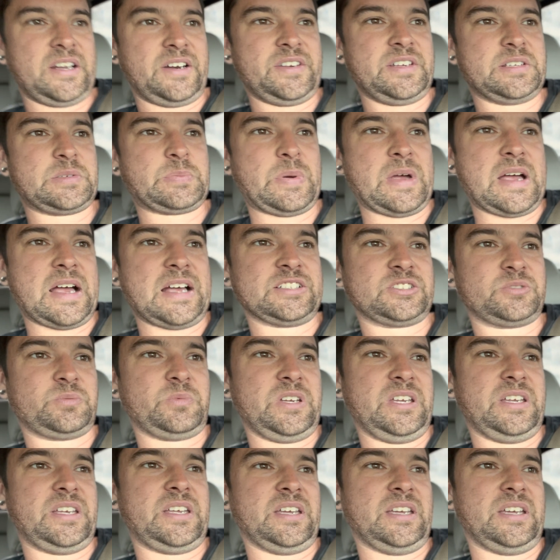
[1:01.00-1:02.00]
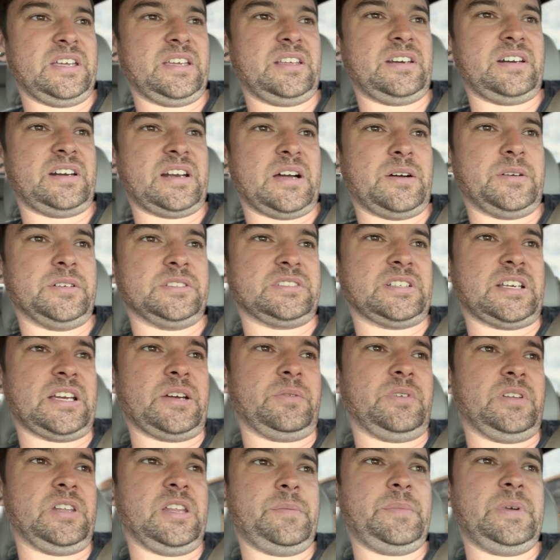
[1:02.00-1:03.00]
this past weekend and I was like,
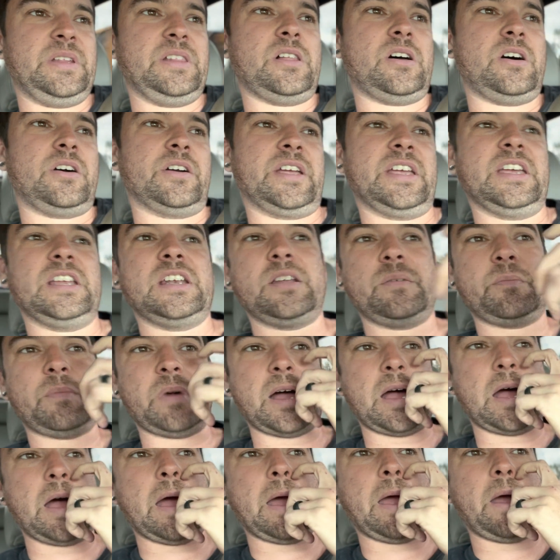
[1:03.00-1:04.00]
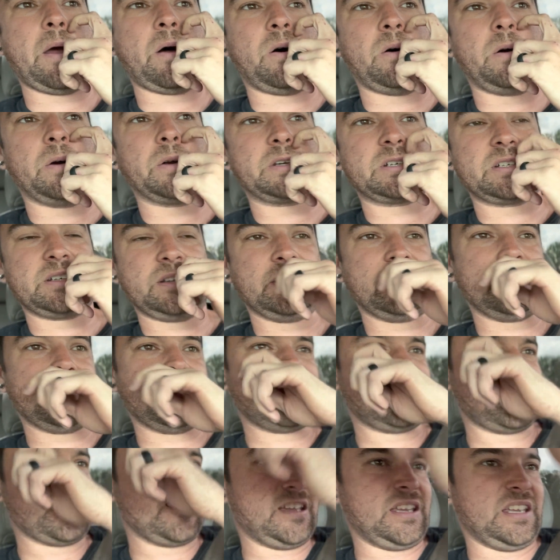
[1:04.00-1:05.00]
well, let me log into my auction
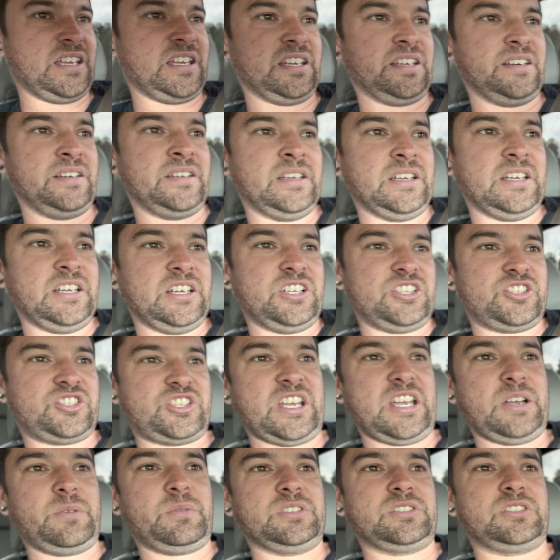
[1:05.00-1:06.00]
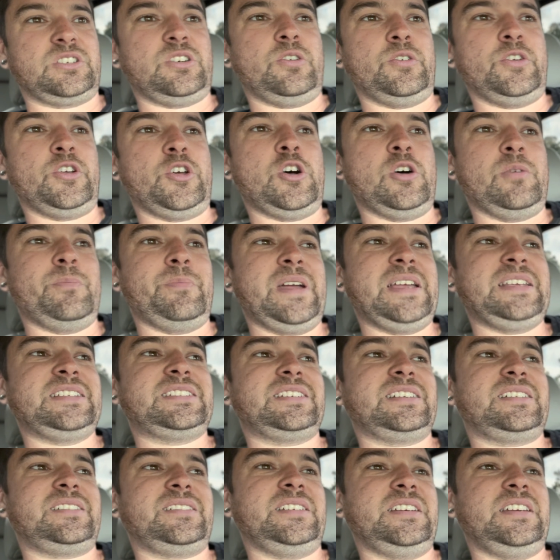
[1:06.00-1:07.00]
and check what's going on.
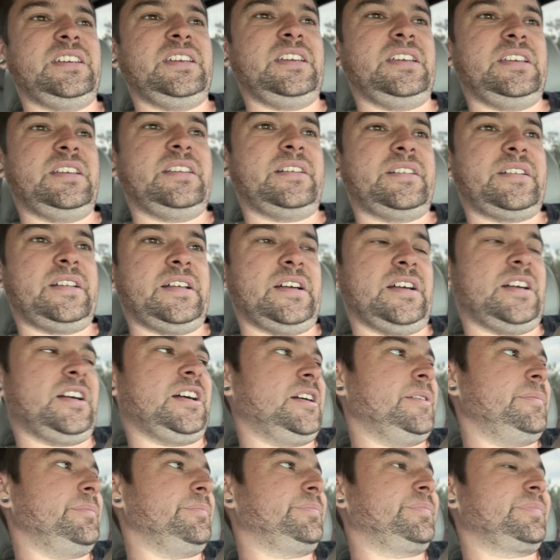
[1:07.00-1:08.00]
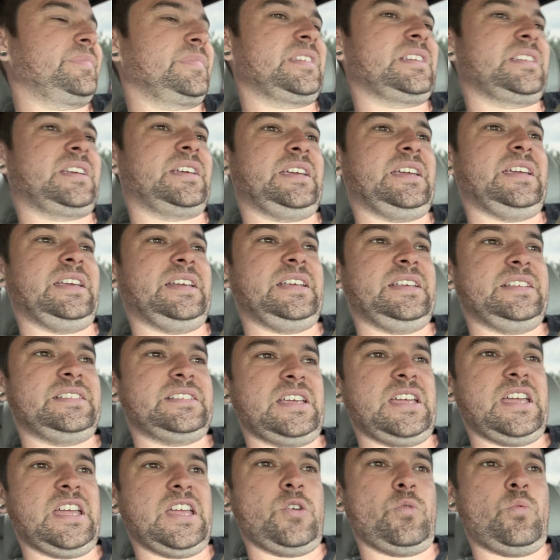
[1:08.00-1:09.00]
Basically, it is
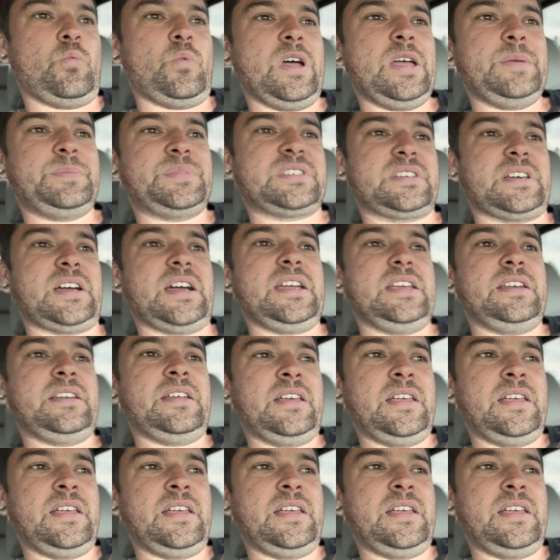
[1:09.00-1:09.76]
a website